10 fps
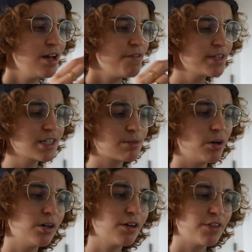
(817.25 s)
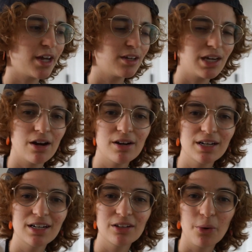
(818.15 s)
This is small enough that I can carry it
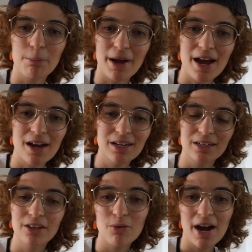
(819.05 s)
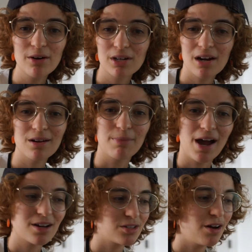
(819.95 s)
in a little bag, and though I don't carry
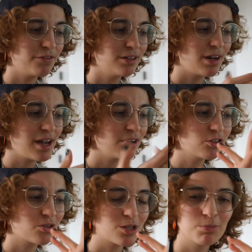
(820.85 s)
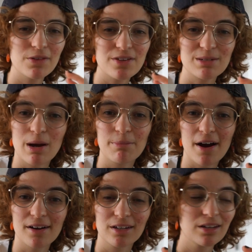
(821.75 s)
bags often, I can also just put this in my
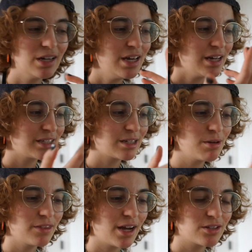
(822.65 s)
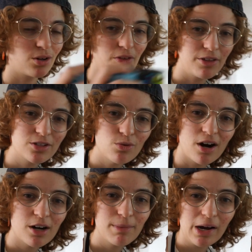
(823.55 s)
pocket. It's something that I don't have to think too
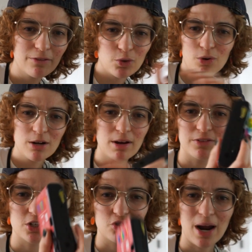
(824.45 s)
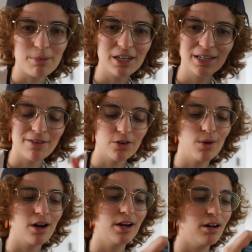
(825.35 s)
hard about. I don't have to worry about the strap getting
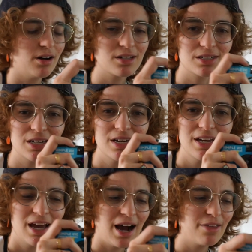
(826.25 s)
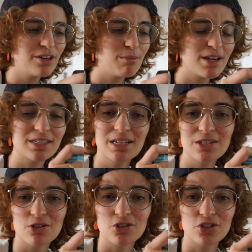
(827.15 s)
everywhere, and honestly, I think it makes it
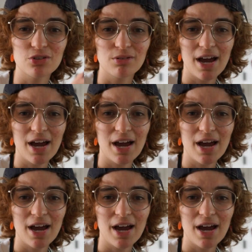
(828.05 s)
easier to shoot.